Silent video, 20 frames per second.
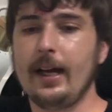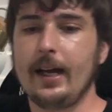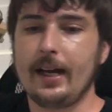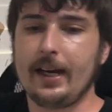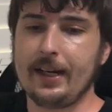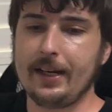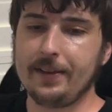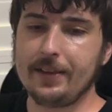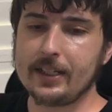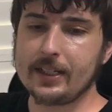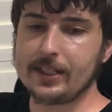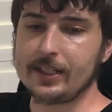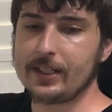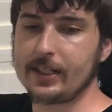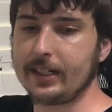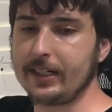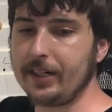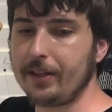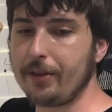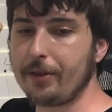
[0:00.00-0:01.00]
and this is
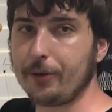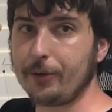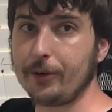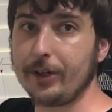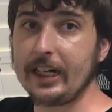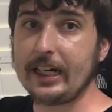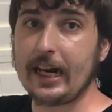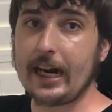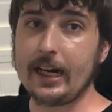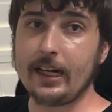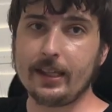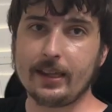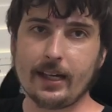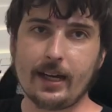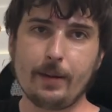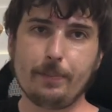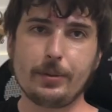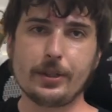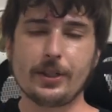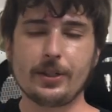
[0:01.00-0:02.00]
the 38th
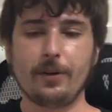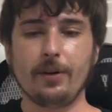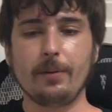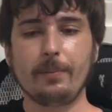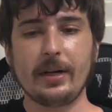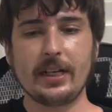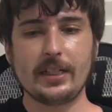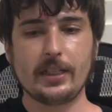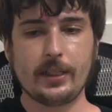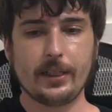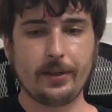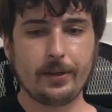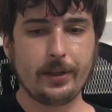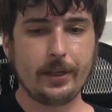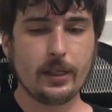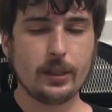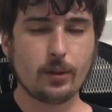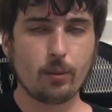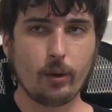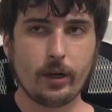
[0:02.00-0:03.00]
episode of my
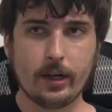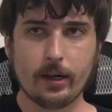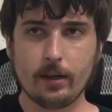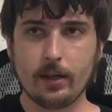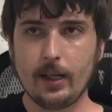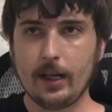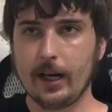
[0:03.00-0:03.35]
series where